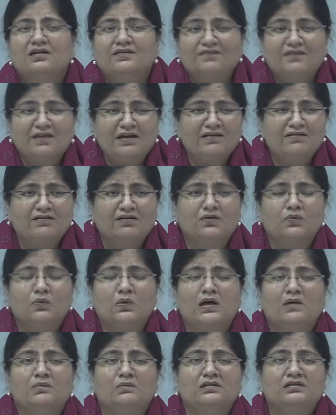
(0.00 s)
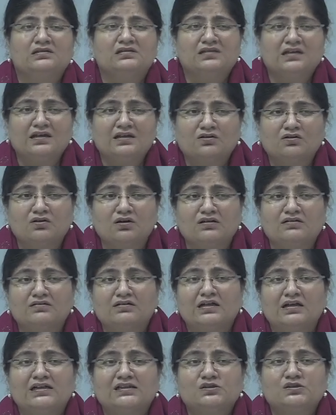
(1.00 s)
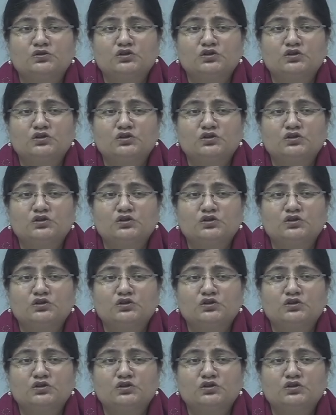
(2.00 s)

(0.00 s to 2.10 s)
their requirements, their contracts,